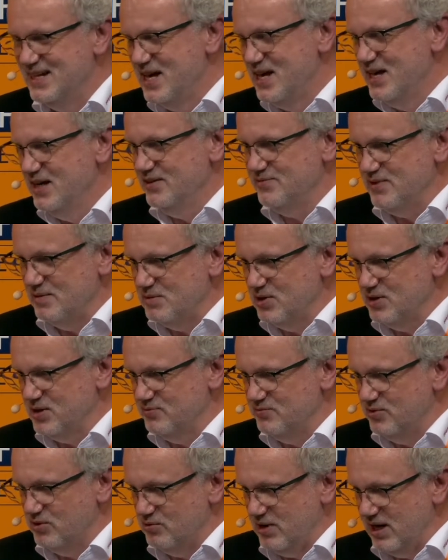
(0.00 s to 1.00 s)
if I'm looking
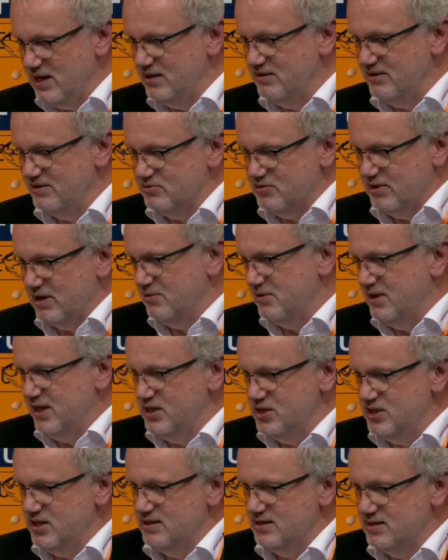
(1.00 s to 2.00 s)
for relevant
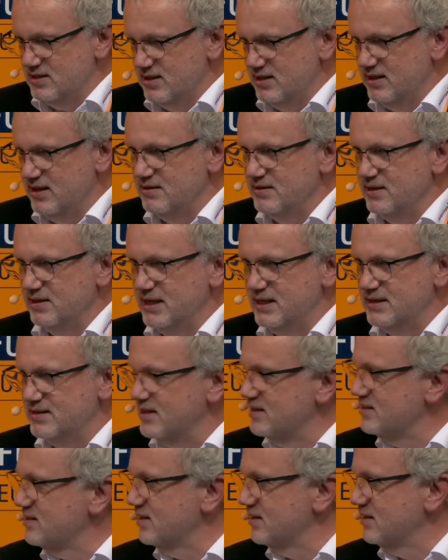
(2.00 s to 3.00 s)
regulations in the leak
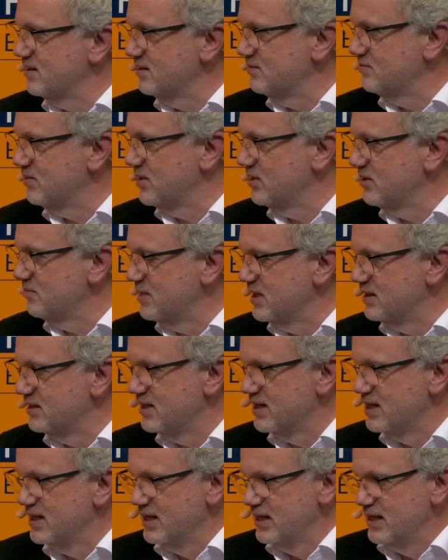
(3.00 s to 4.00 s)
testing environment,
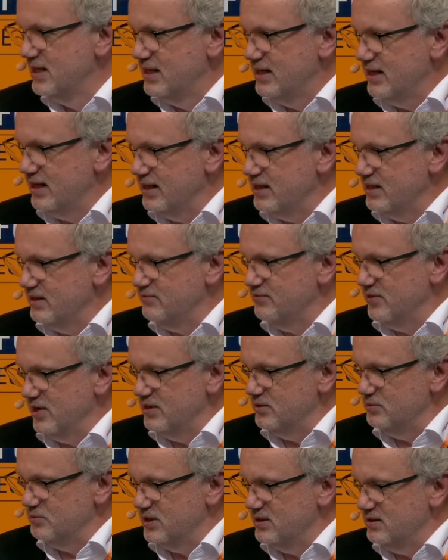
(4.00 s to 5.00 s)
I can
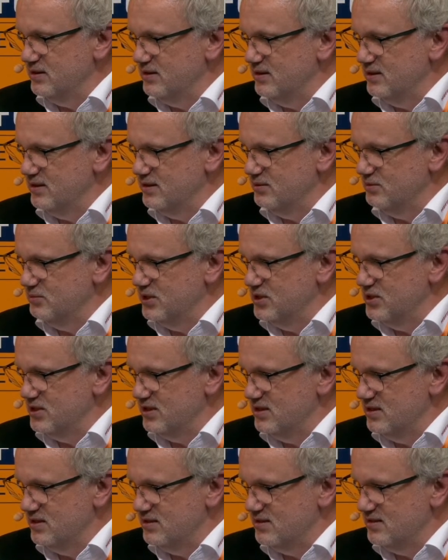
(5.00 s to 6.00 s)
find one which
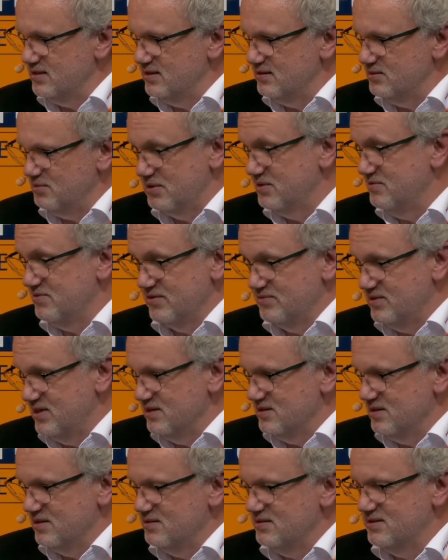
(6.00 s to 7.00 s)
is 25
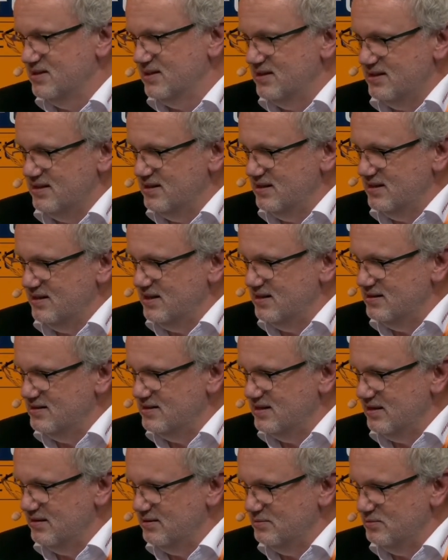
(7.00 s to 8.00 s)
years old, EN
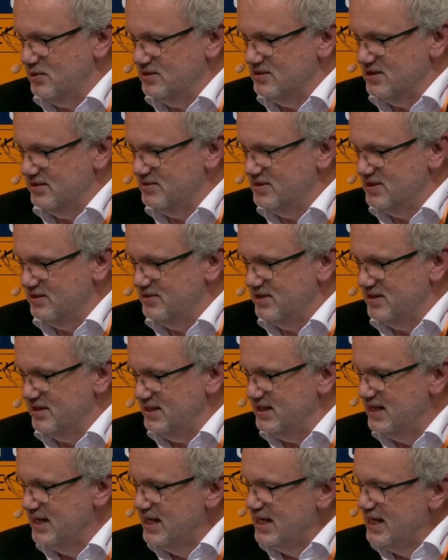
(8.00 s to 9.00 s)

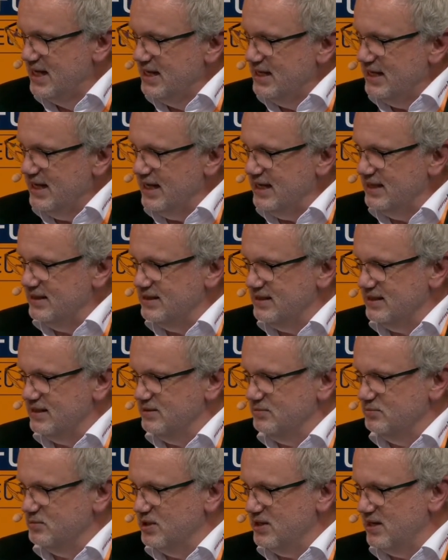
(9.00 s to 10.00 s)
1779. And
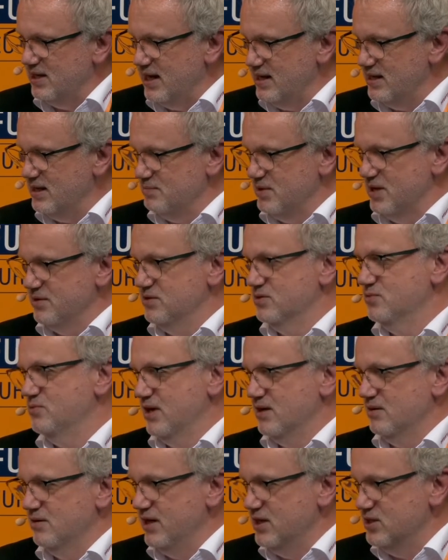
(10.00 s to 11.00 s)
what I like about this
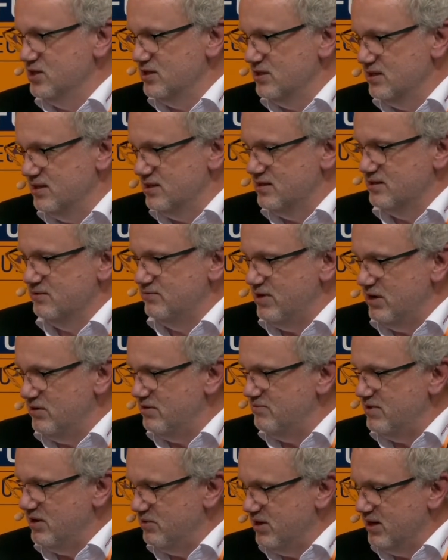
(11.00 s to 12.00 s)
regulation is a
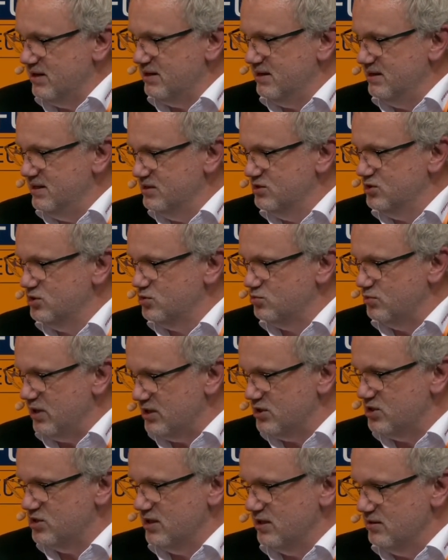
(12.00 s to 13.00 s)
very, very clear
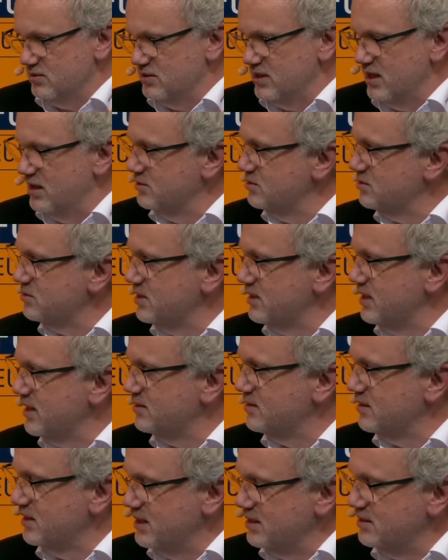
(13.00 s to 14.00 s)
structure on how to
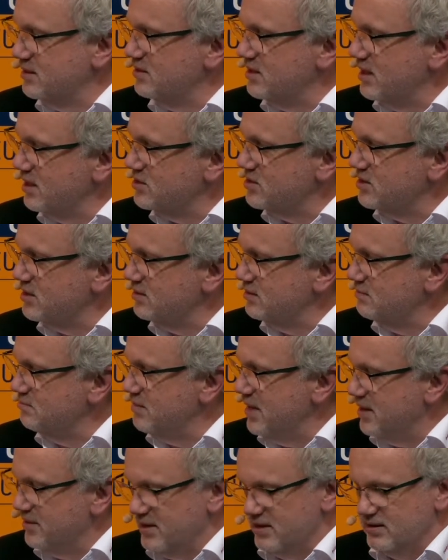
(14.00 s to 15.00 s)
select a leak detection
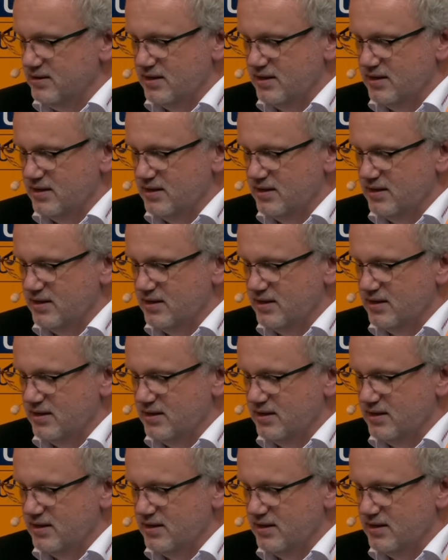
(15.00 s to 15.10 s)
method.